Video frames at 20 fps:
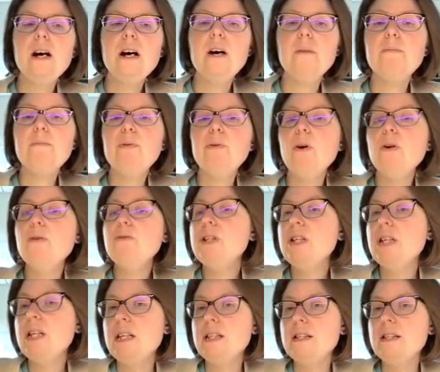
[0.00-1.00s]

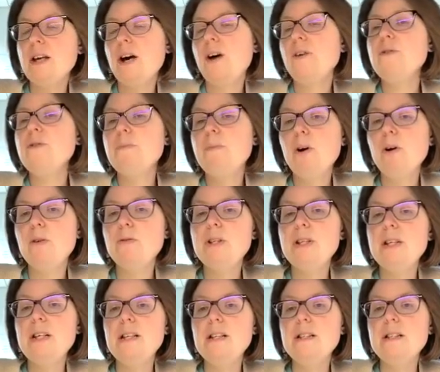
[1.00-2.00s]
other
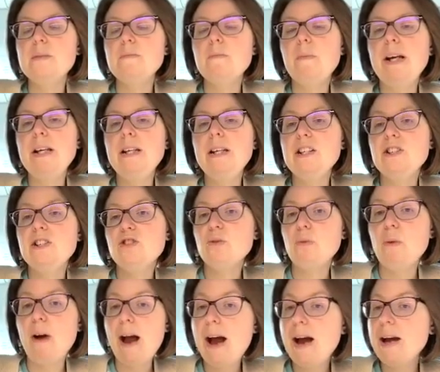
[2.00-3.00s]
proteins might
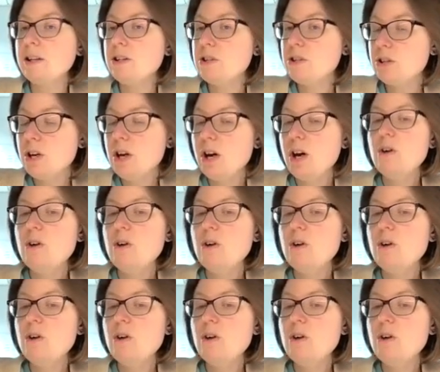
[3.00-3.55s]
interact